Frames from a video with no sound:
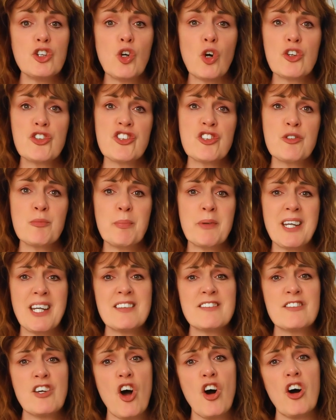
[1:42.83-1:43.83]
not just
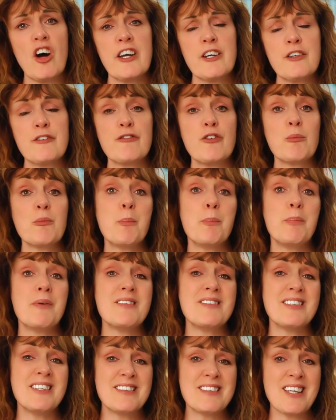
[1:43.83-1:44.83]
being tired from a
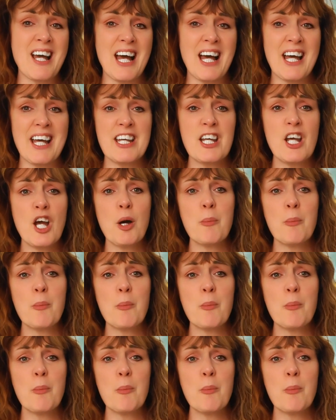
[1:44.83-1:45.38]
busy day,